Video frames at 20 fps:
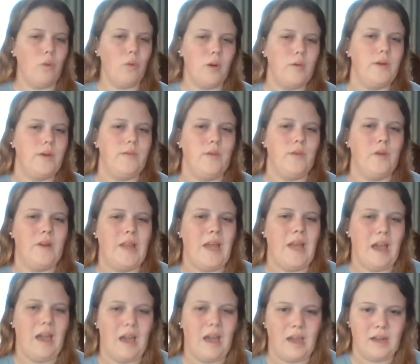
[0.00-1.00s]
what we've already
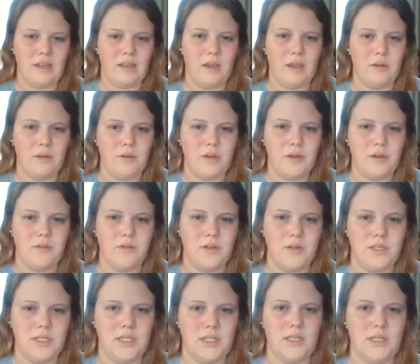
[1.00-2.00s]
had that week
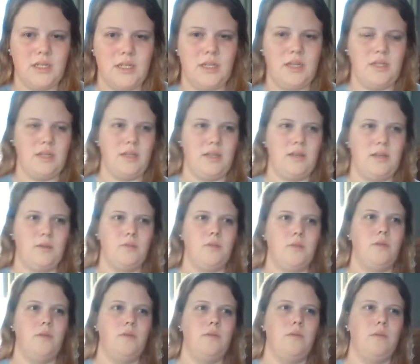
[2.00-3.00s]
for dinner and like
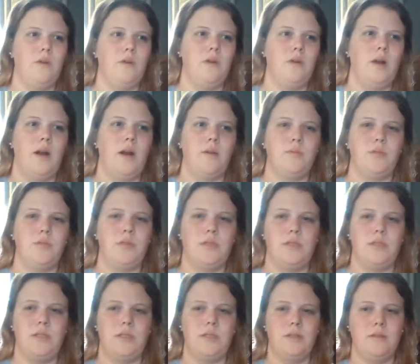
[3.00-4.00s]
what our
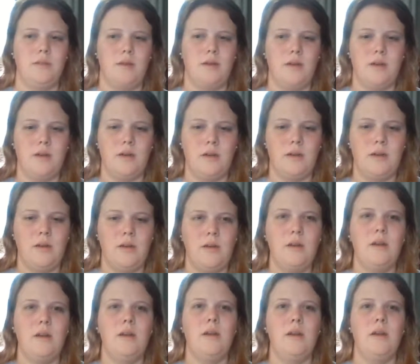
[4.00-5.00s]
options still are
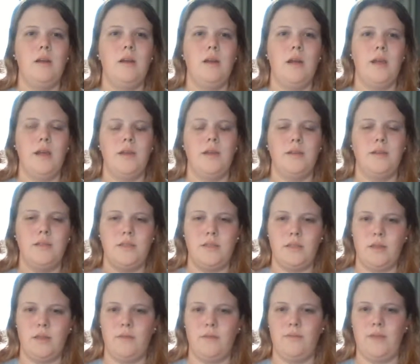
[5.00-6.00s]
and
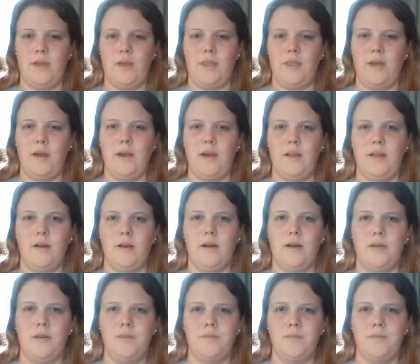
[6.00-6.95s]
stuff like that.